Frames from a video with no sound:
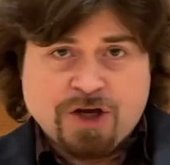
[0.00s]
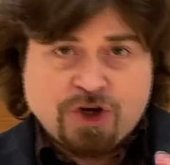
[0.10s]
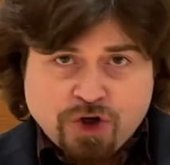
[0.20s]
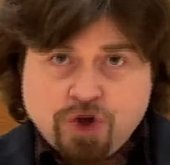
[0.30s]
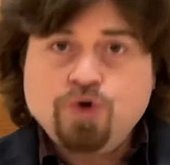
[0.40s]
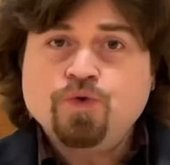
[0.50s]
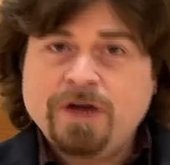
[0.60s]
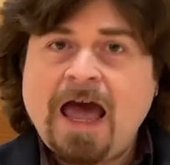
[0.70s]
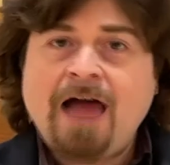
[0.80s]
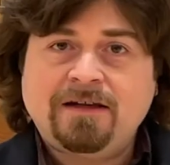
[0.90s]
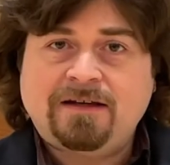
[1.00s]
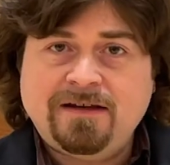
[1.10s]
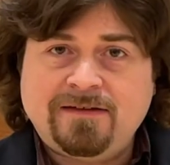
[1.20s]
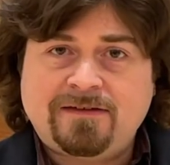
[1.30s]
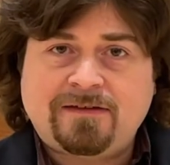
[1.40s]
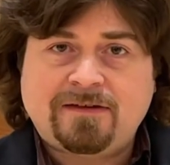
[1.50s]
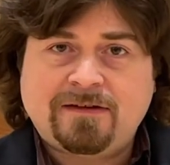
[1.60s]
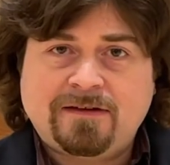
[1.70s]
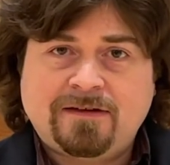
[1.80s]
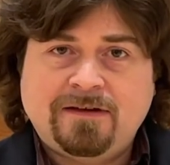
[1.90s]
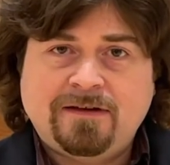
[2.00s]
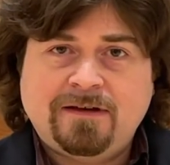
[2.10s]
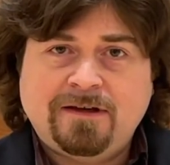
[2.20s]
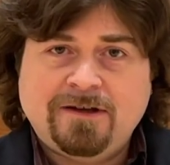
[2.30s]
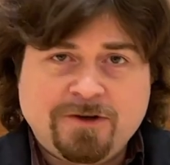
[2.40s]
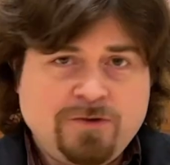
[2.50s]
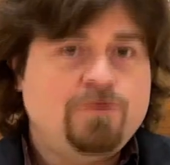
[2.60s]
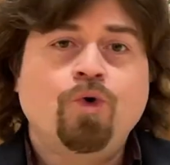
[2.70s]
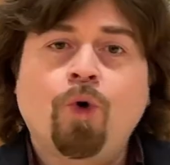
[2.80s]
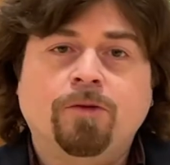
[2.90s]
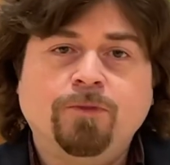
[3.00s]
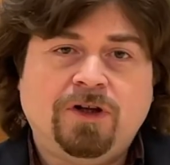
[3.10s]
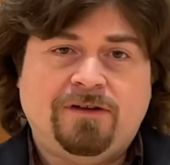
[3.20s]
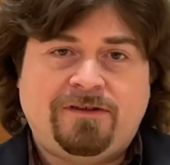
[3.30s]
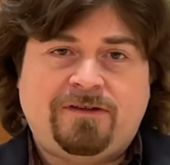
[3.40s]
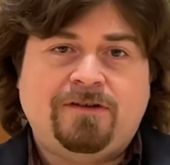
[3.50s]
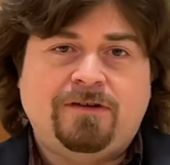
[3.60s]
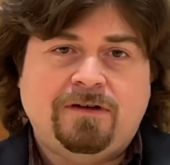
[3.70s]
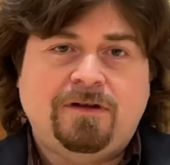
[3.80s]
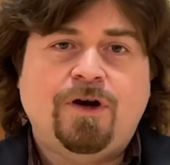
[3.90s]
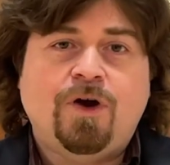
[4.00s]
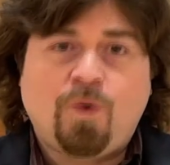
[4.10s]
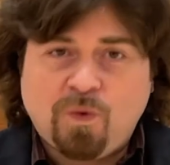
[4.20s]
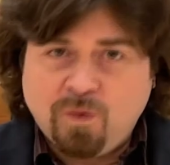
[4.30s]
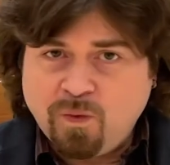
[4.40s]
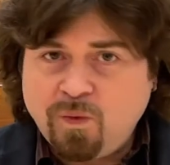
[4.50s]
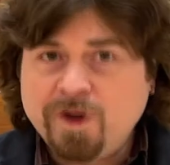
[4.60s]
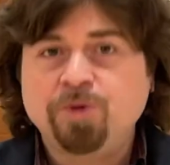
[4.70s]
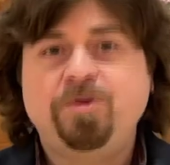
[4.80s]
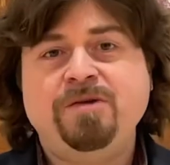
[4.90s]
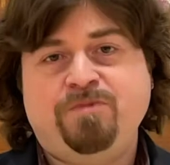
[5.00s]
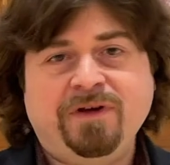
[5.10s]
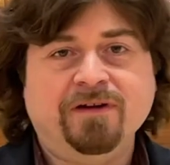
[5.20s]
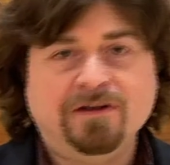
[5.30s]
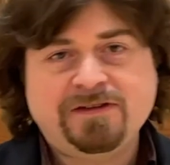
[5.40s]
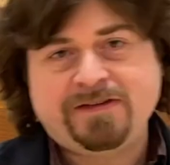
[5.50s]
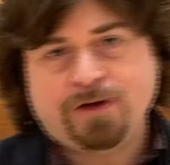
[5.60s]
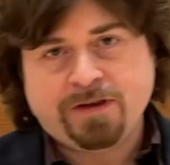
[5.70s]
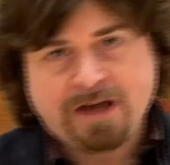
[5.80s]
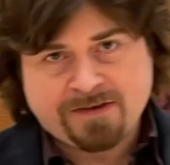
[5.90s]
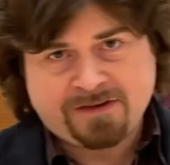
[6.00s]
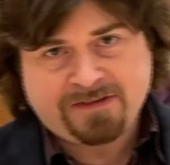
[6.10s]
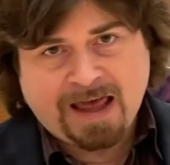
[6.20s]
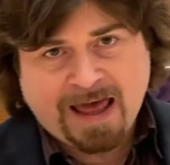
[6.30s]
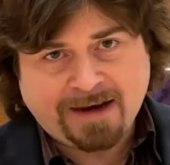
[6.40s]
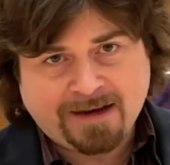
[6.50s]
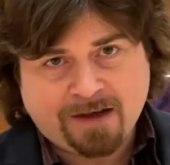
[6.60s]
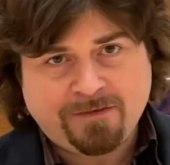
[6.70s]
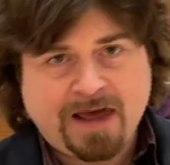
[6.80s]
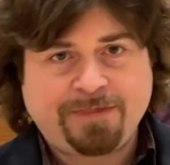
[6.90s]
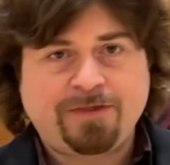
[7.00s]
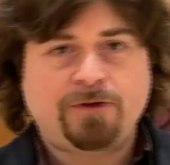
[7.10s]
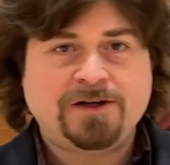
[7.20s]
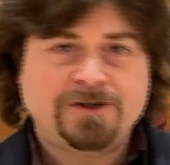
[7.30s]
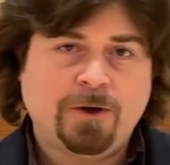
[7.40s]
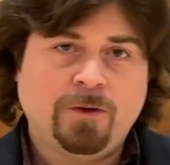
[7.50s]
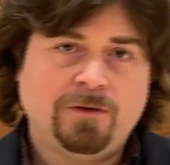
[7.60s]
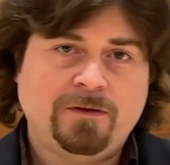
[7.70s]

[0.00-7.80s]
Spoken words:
New realities, new normals will be built on the other side of that threshold.